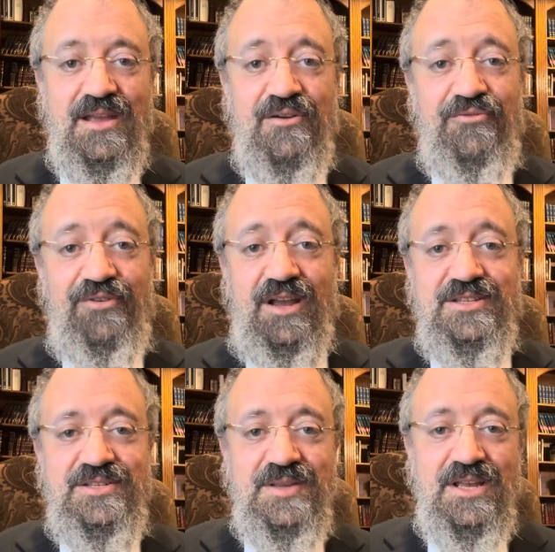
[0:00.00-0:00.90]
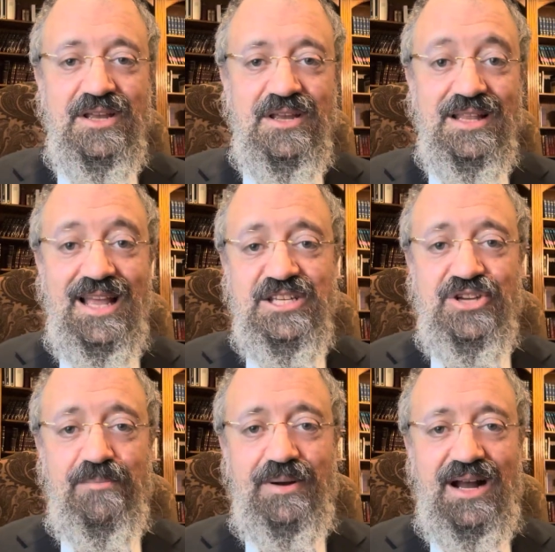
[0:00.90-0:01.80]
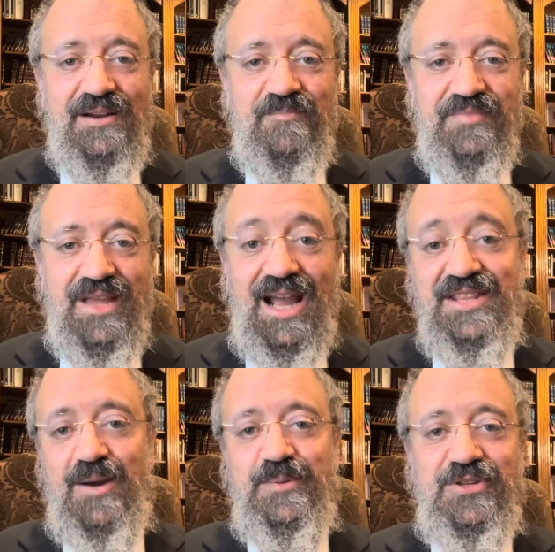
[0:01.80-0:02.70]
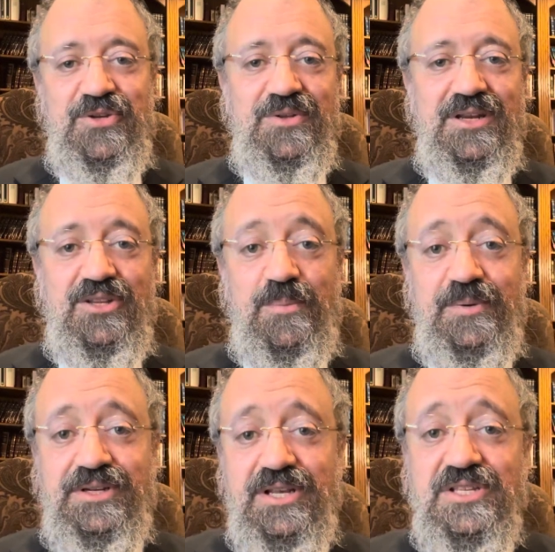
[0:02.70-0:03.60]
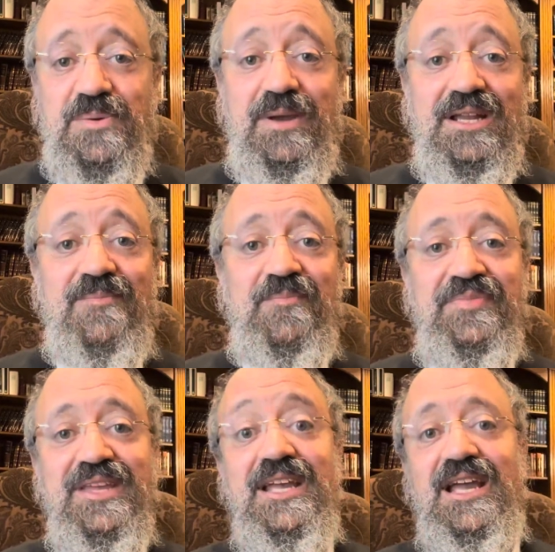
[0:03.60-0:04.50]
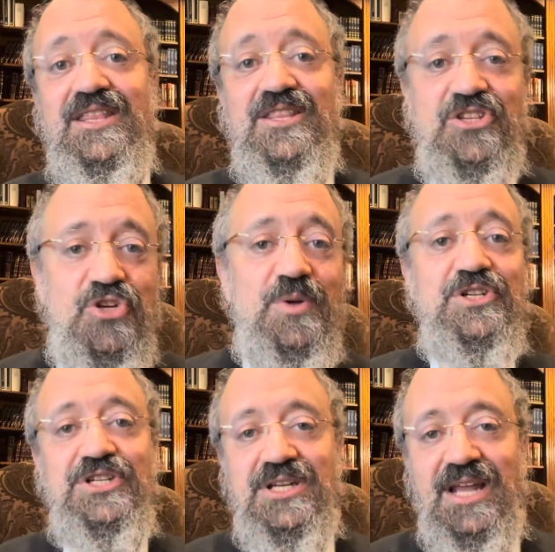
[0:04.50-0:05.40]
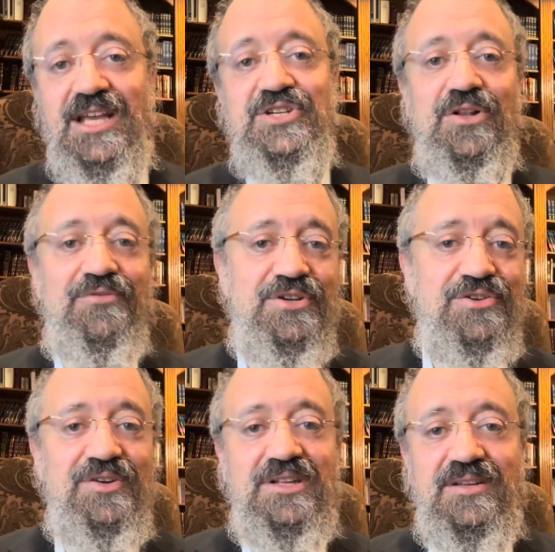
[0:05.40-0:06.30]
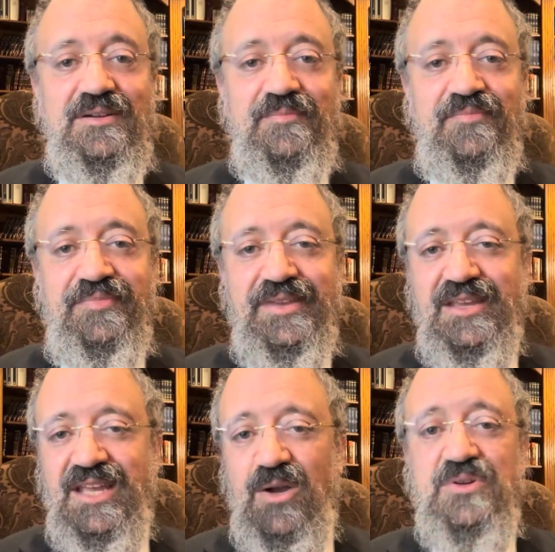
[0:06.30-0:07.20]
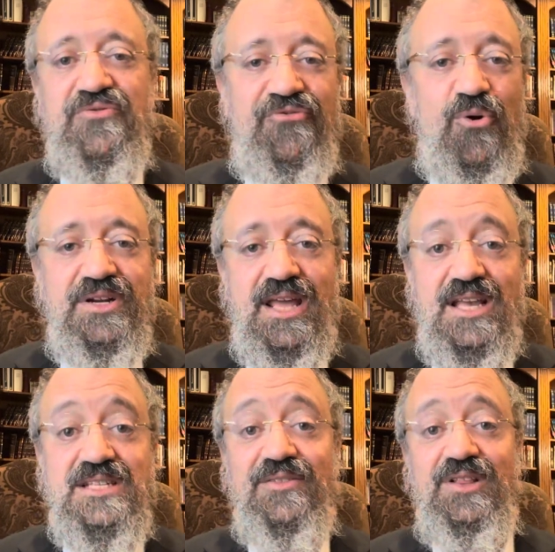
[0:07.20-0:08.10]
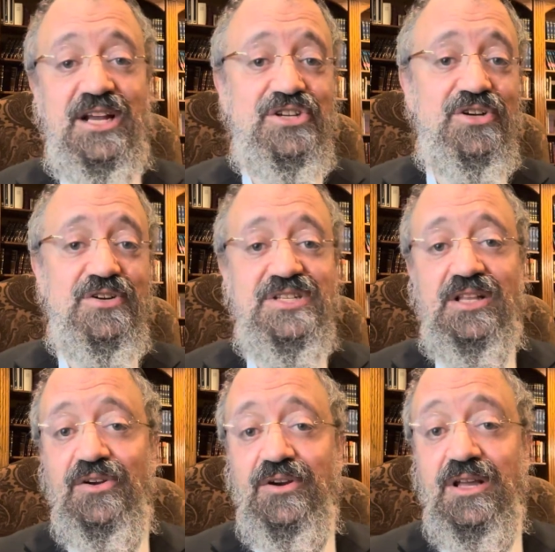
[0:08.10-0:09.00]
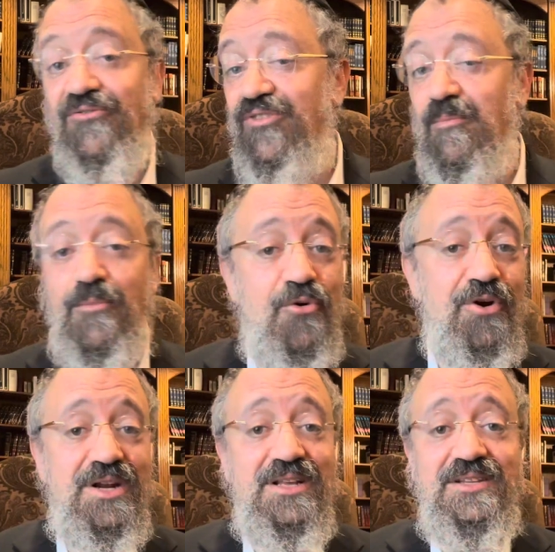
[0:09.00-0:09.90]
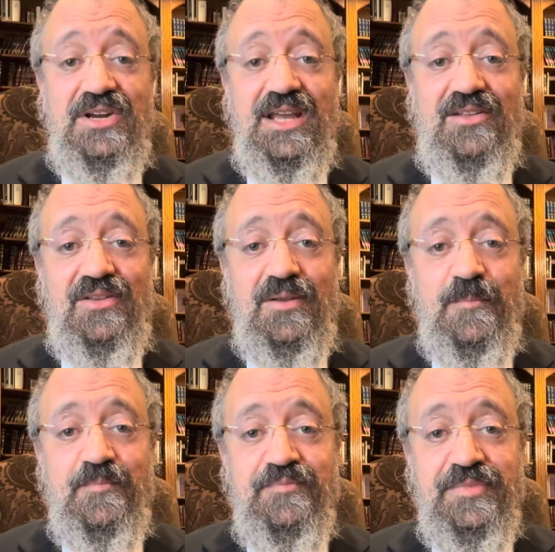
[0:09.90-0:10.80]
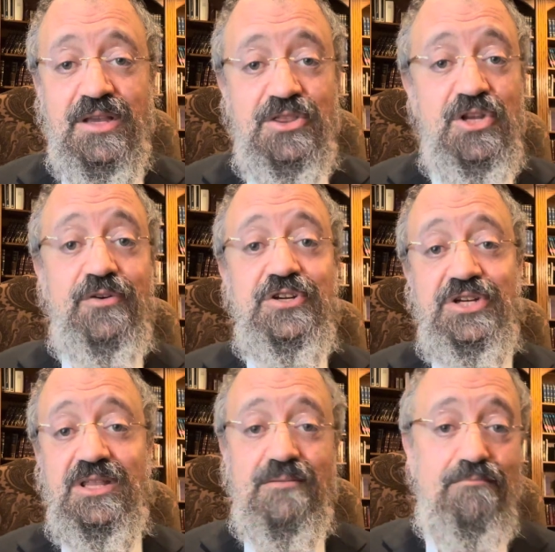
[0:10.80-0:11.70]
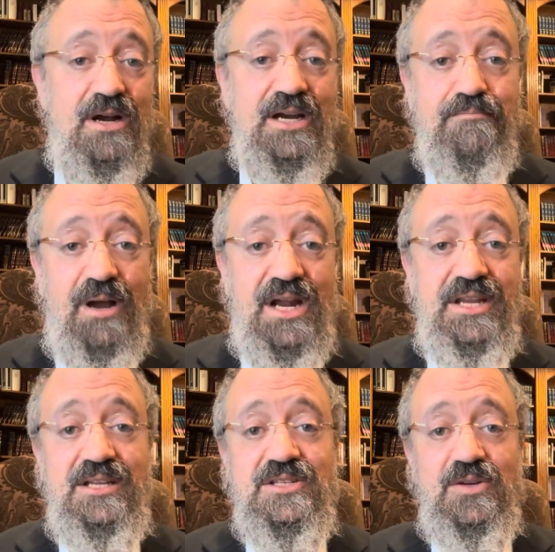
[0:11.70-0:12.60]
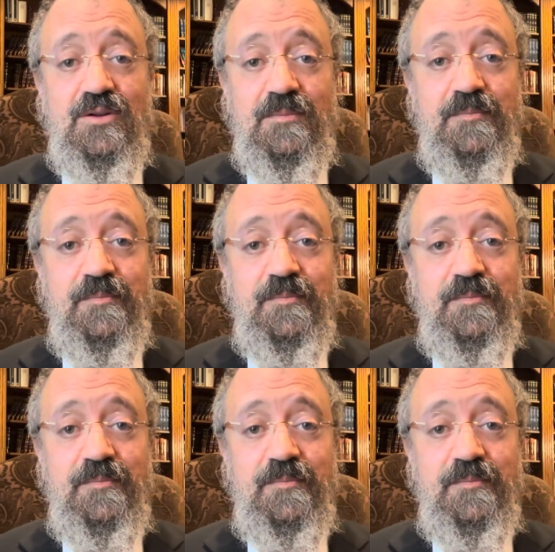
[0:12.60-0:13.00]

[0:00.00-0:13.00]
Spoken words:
Friends, last Shabbat, I had the opportunity to participate in the Jewish National Retreat. It was 4 days of lectures and learning from morning to night, nourishing the mind, body, and soul.